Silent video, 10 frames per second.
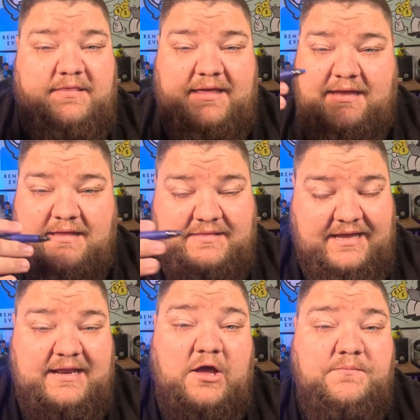that can
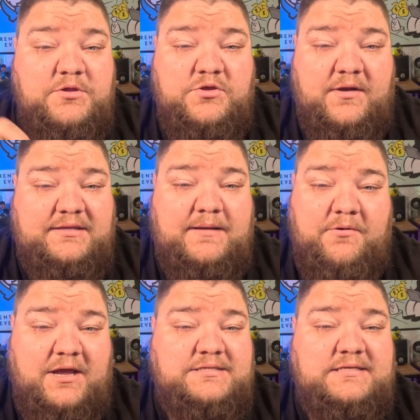that can help you throughout that
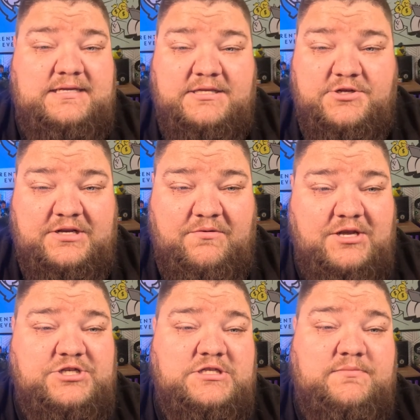process, answer any
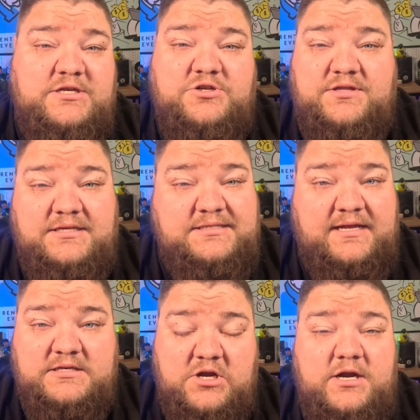questions, make sure things
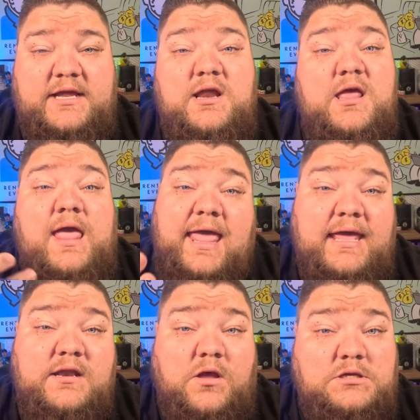stay on target,
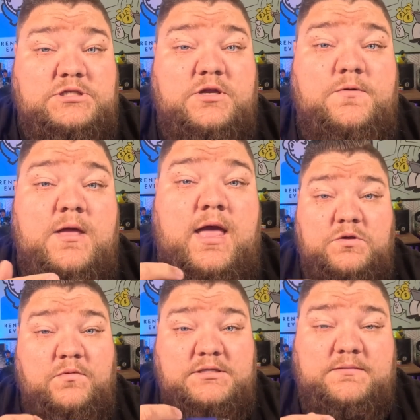and also
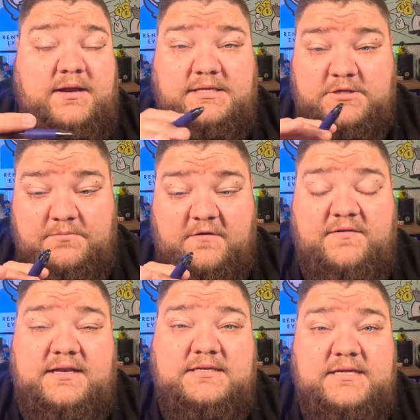you want somebody. So
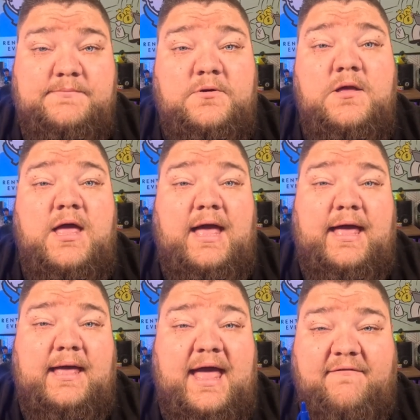perfect example.
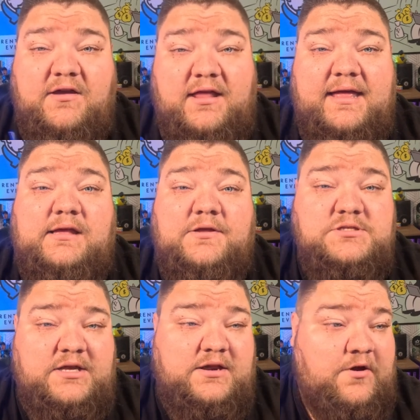Uh, have a client
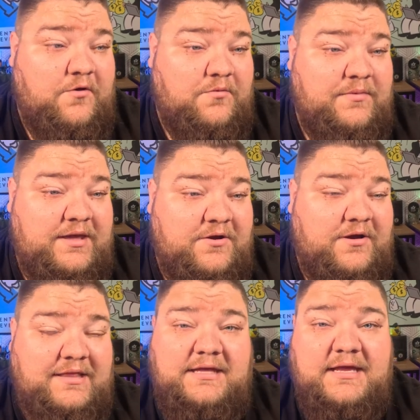closing on a home
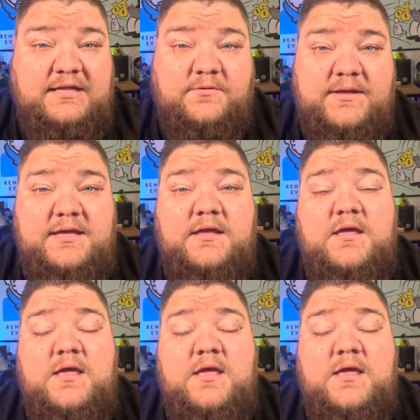here at the end of the week.